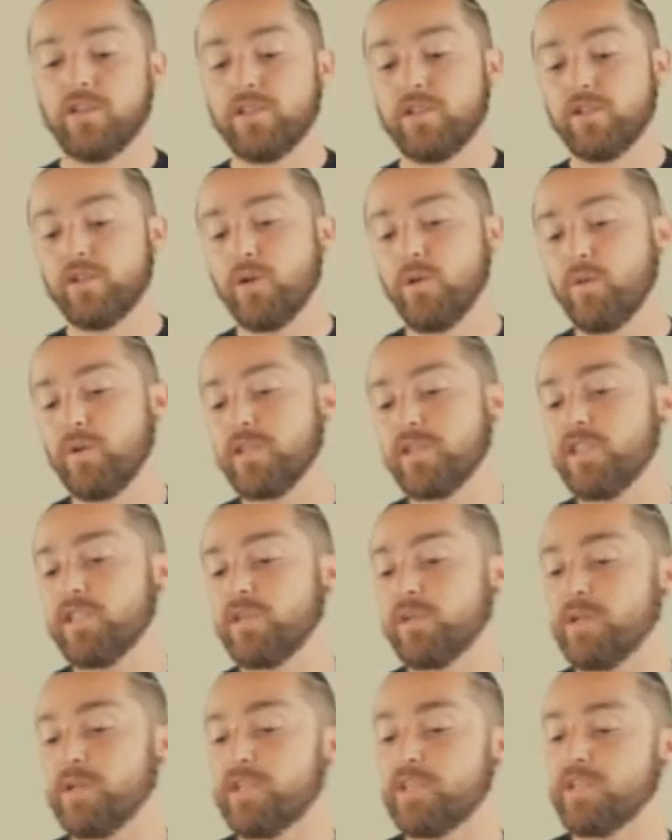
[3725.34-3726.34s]
So in one
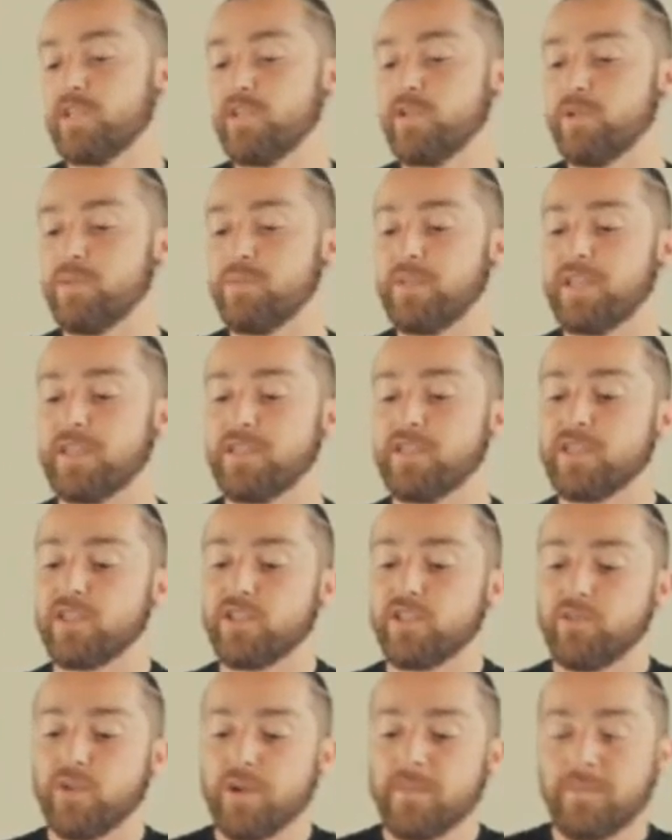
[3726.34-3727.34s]
situation, you'll be in this
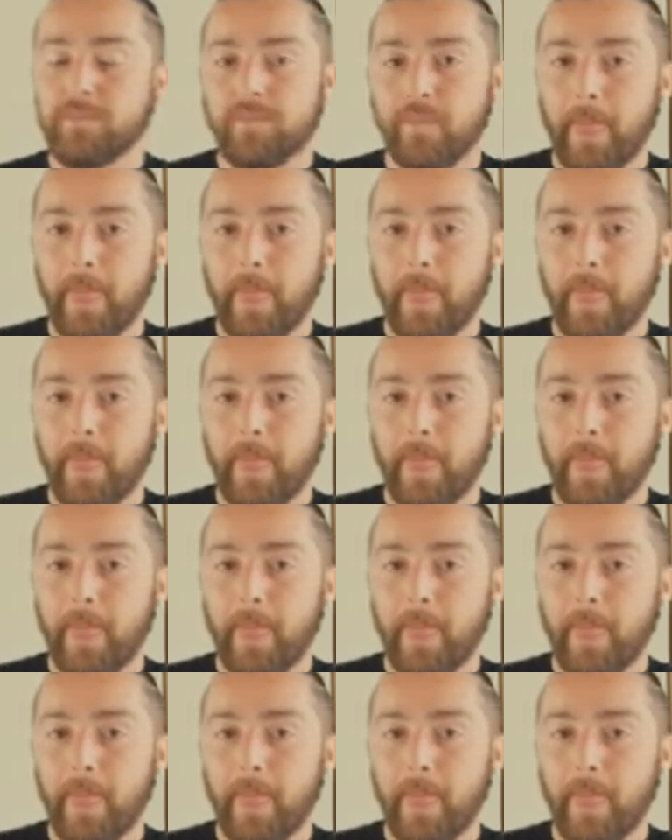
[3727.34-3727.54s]
grip,